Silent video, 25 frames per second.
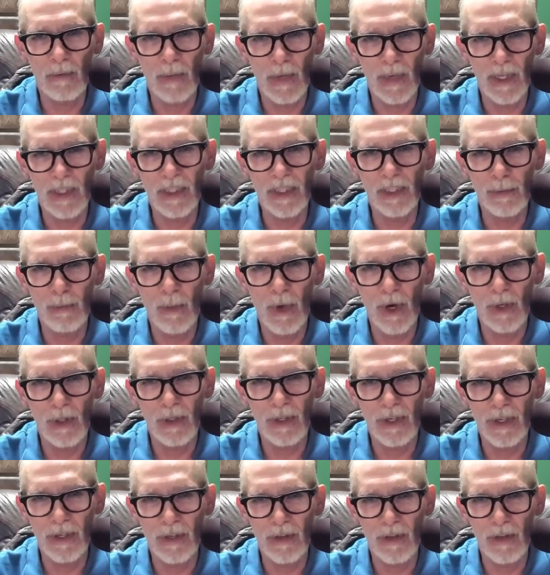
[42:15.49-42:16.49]
at
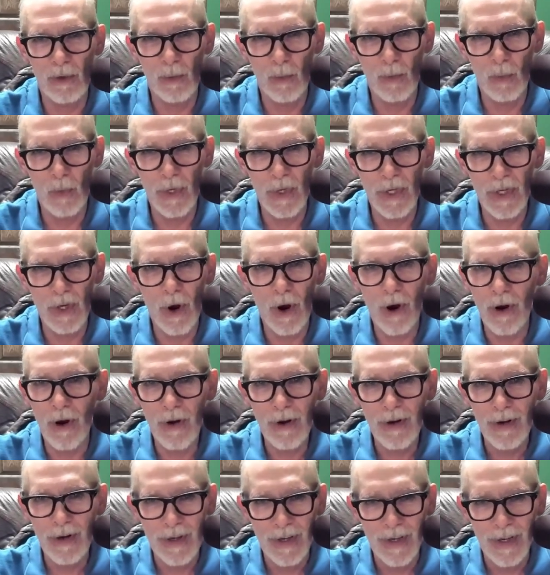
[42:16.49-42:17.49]
smuggling than we
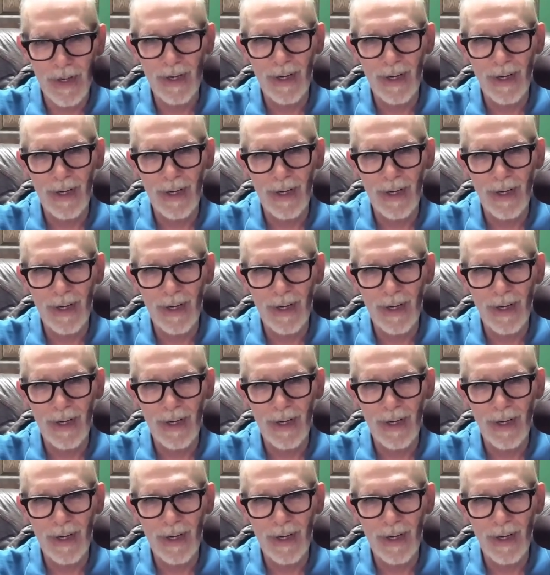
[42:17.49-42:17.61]
are.